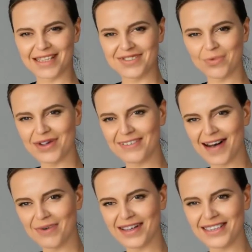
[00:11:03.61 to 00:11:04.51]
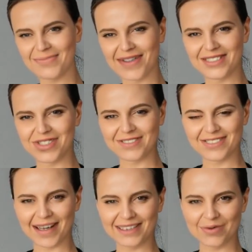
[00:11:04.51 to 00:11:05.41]
This would allow
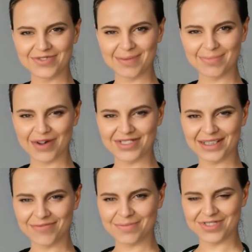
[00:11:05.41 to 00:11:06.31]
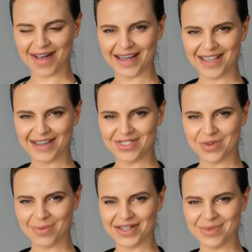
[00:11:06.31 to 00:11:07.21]
innovations like those emerging from China
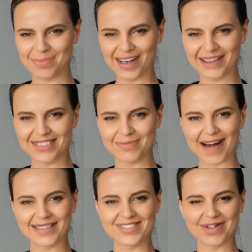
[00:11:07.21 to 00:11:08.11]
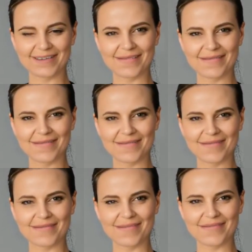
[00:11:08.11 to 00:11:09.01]
to reach markets faster.
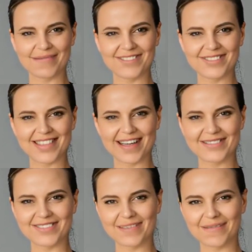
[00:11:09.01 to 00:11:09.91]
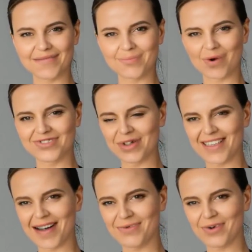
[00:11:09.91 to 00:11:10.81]
6.
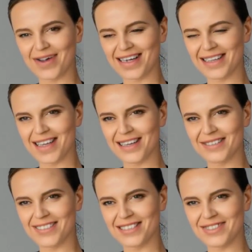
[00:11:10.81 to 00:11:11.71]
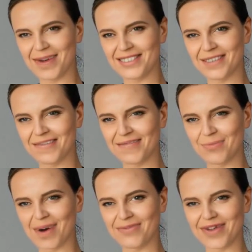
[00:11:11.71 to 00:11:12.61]
Multilateral aid and investment.
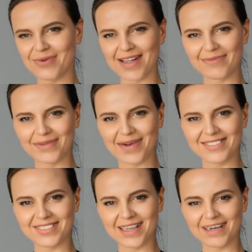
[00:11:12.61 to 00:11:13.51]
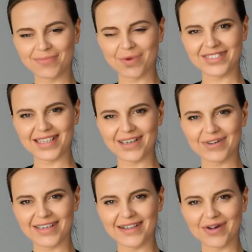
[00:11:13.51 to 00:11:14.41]
Wealthier governments,
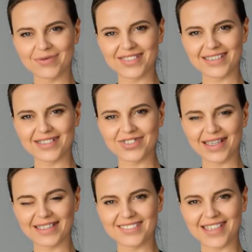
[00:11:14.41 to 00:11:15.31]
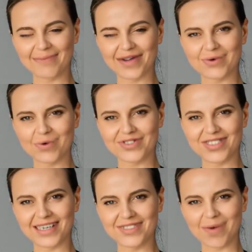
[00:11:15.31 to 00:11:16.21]
particularly those in the G7 or
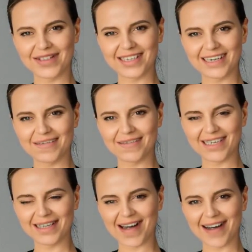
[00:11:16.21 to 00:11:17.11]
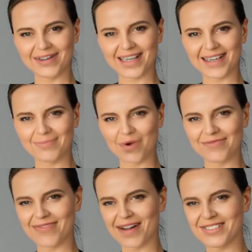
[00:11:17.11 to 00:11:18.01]
G20, can allocate
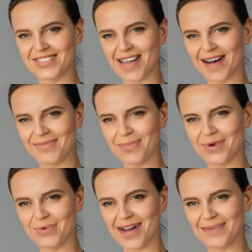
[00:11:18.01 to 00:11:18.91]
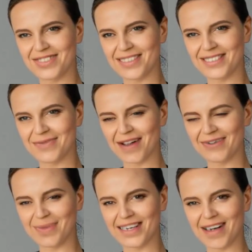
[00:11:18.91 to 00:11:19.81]
more funds to health programs in
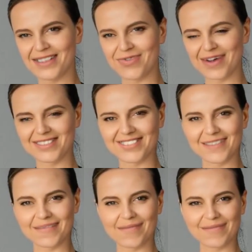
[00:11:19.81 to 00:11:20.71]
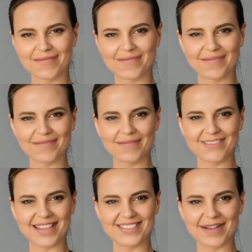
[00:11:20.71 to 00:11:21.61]
developing countries.
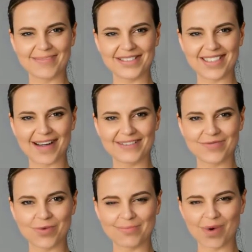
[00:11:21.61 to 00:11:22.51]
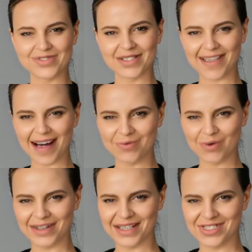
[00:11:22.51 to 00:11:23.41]
This can be done through
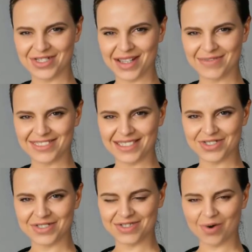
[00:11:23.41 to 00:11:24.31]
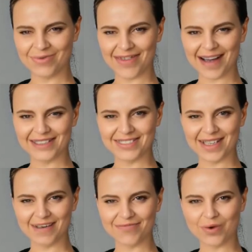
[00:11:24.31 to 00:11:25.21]
multilateral initiatives such as COVAX,
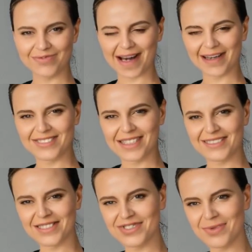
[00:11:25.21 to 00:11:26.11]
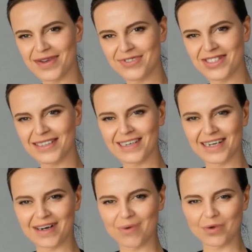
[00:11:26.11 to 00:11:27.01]
for vaccine distribution,
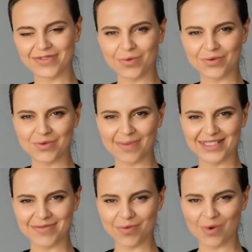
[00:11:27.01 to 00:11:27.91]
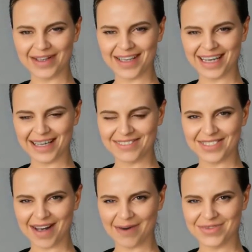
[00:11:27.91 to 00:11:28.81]
or through direct foreign aid
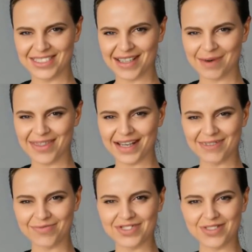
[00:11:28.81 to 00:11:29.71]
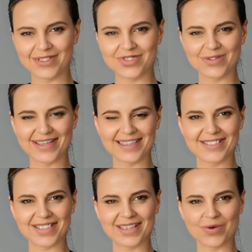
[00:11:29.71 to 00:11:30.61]
to help set up the infrastructure
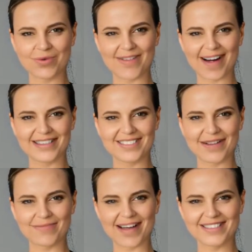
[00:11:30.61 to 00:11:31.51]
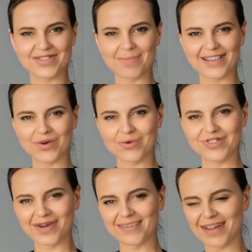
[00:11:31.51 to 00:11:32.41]
needed to utilize advanced medical
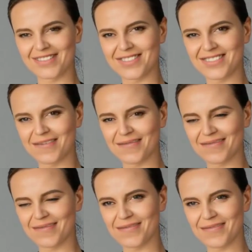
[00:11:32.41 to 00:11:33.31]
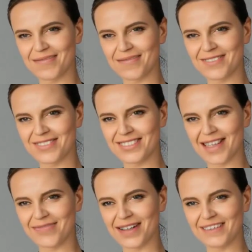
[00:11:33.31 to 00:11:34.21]
treatments.
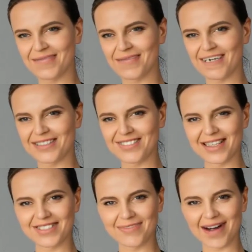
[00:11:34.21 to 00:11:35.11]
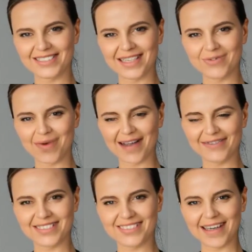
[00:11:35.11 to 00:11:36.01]
7. Incentivizing
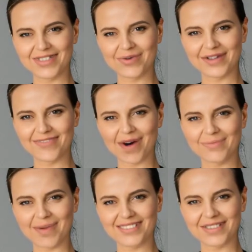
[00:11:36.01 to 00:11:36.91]
private sector involvement.